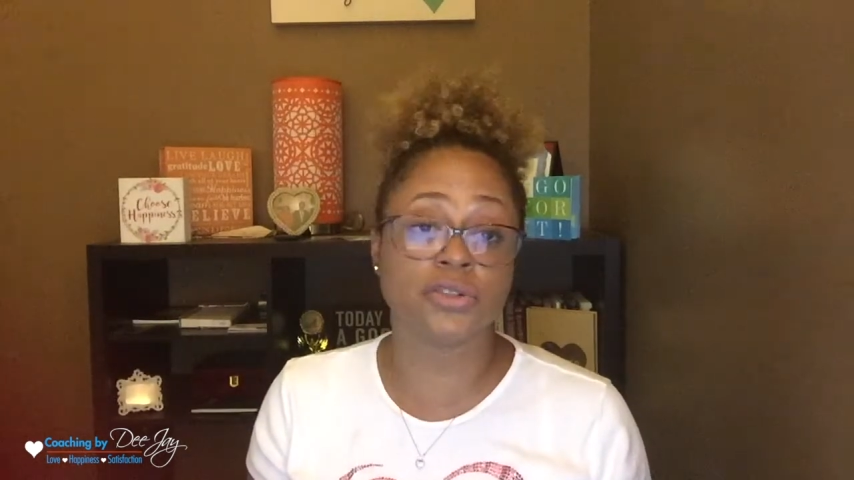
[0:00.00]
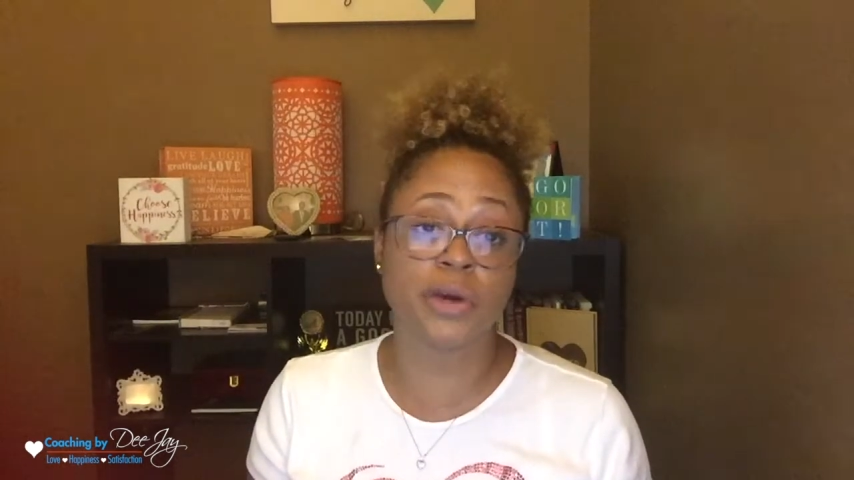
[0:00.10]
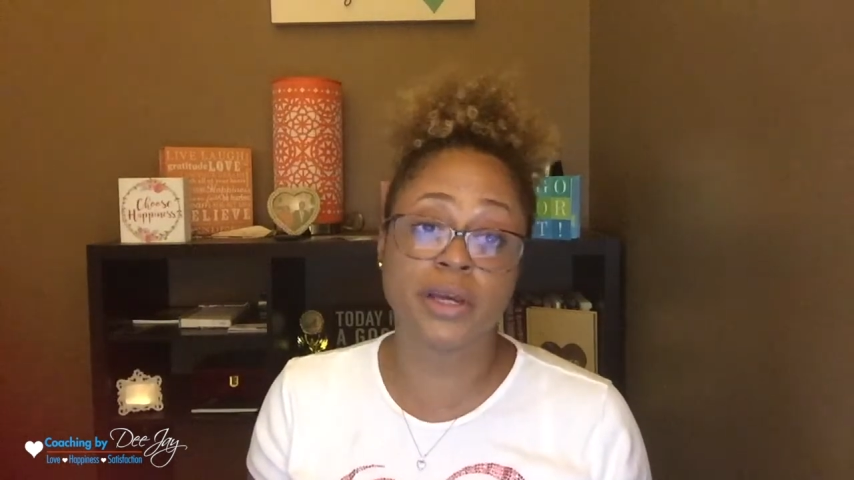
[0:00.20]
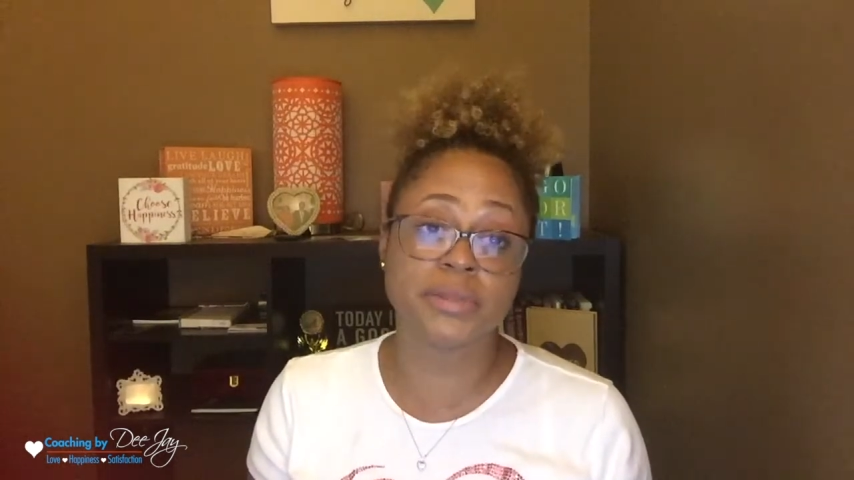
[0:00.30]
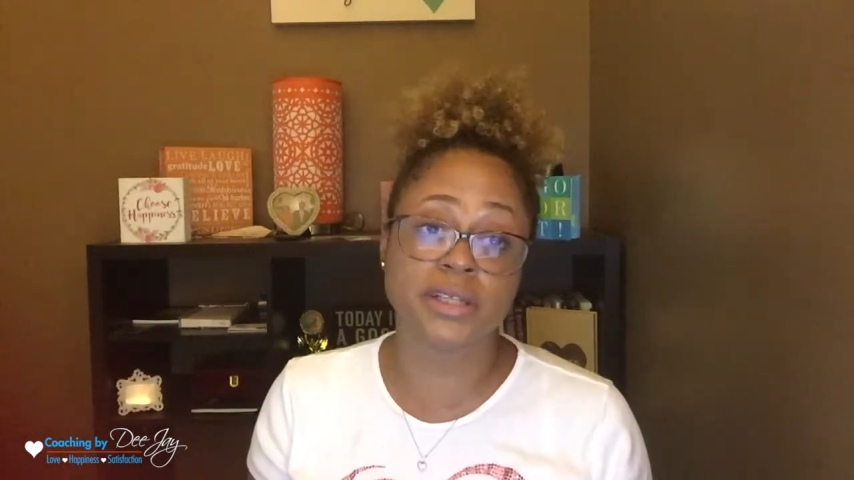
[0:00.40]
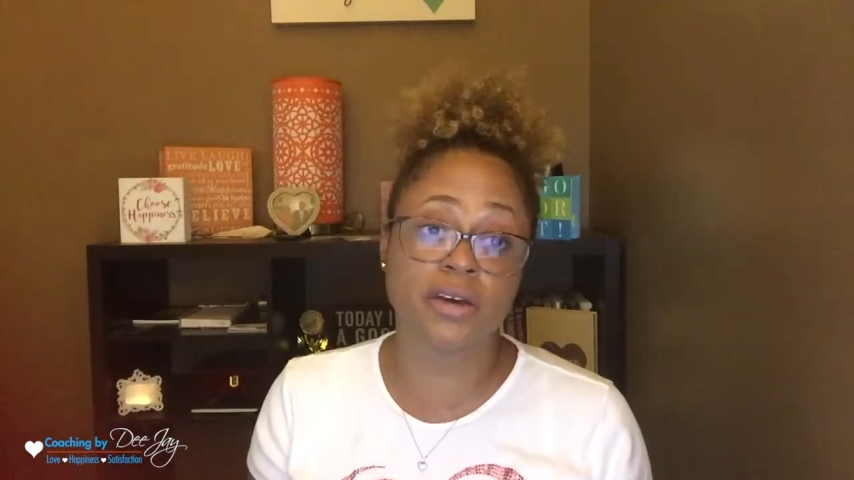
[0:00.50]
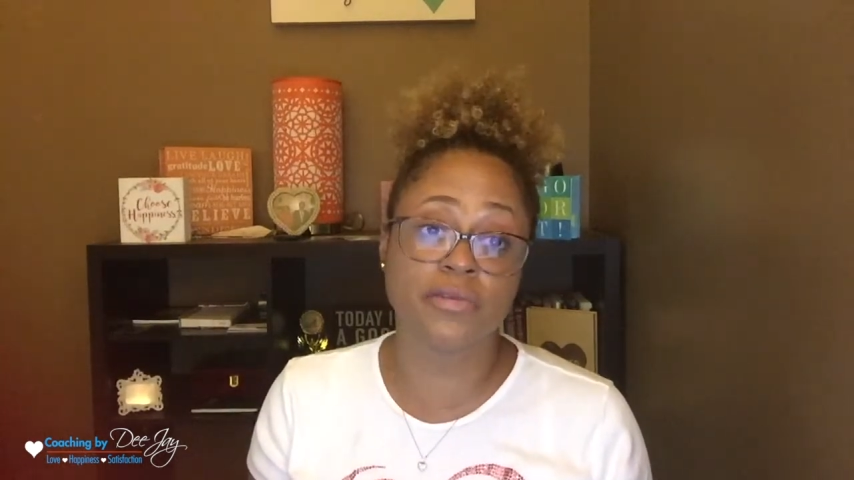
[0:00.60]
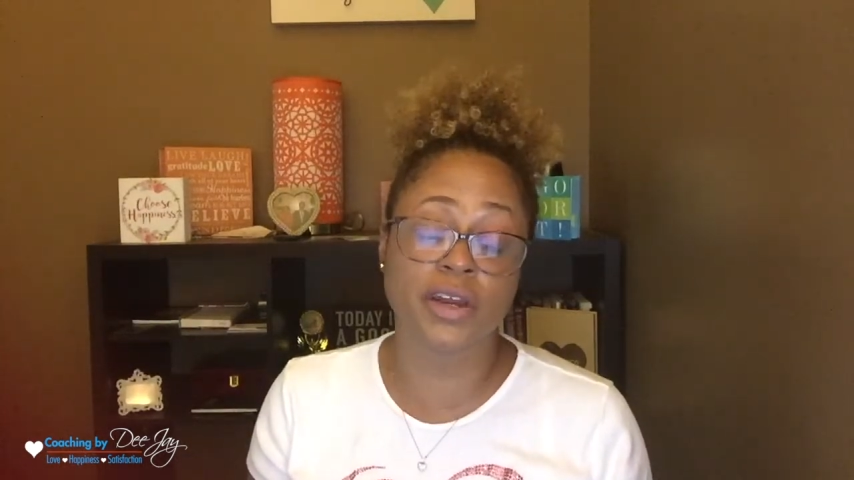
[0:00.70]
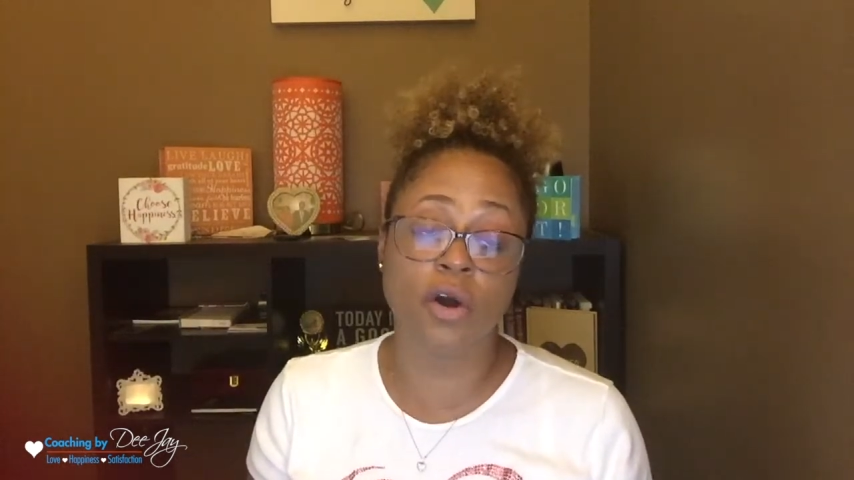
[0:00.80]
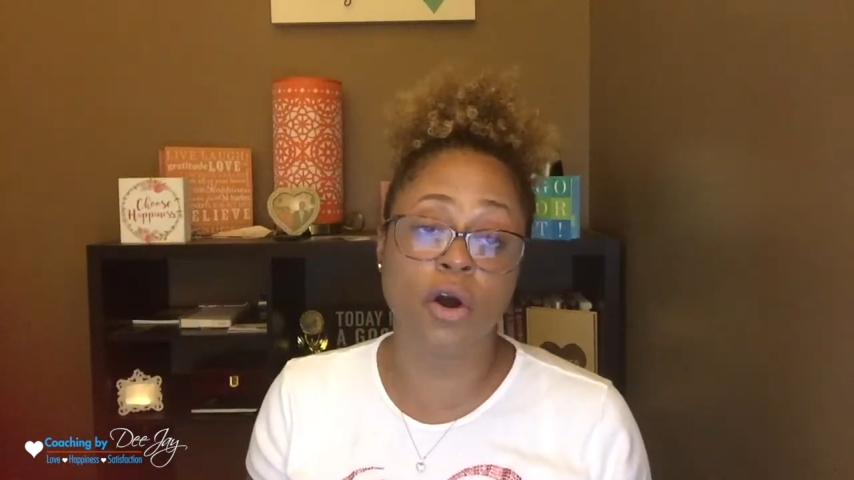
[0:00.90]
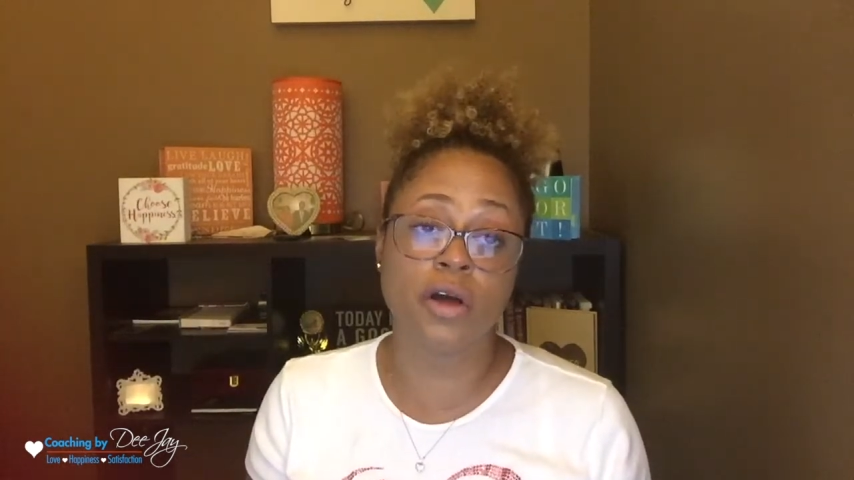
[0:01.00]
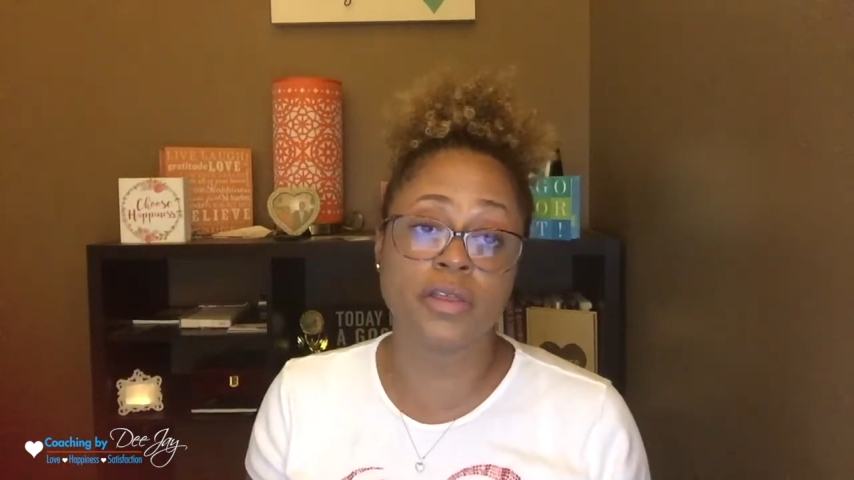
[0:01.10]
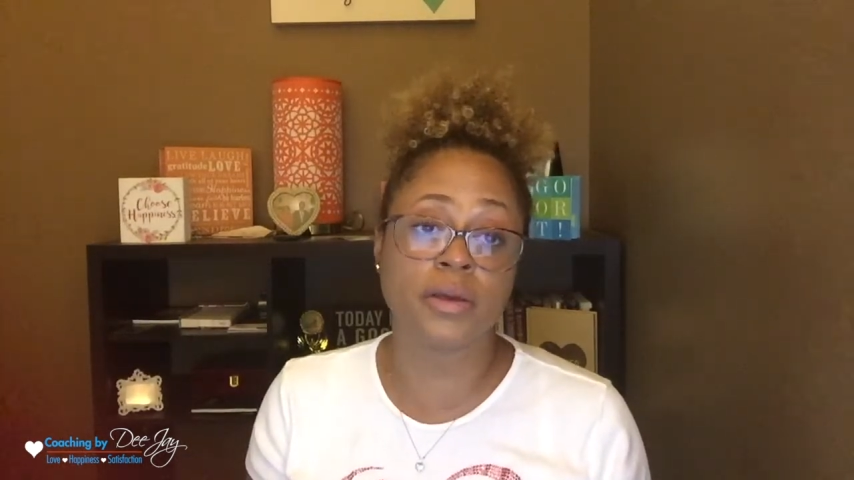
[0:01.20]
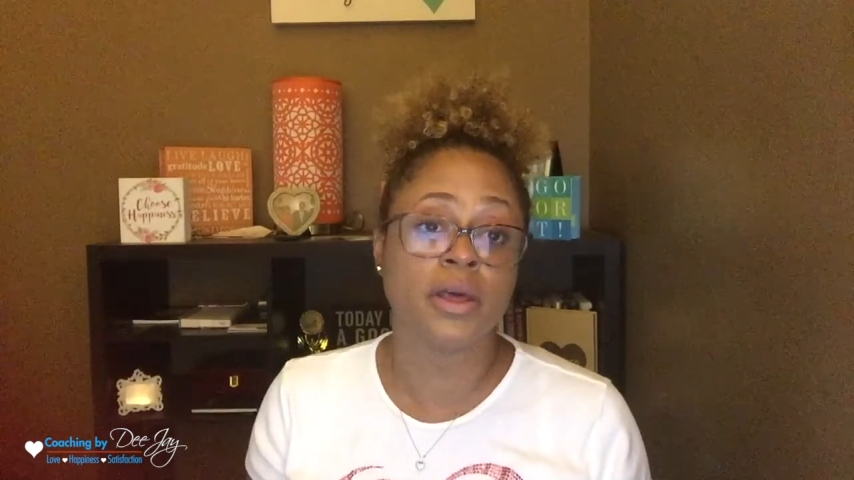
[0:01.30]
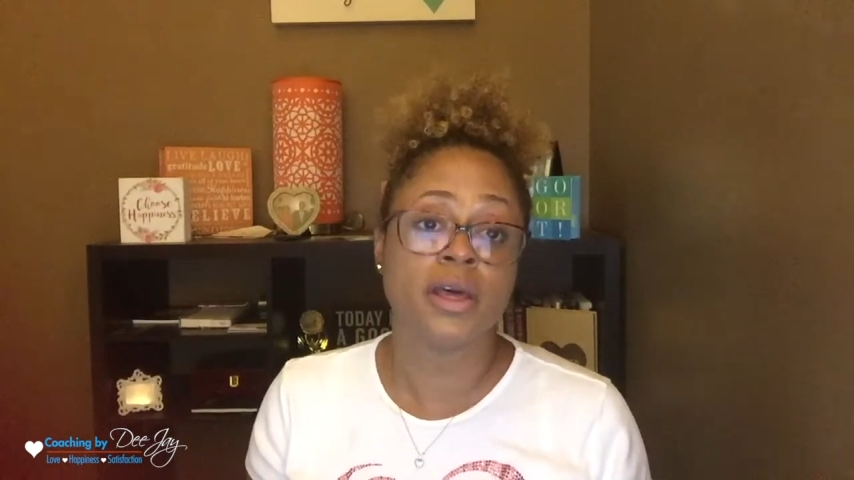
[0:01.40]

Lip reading: enjoy himself and all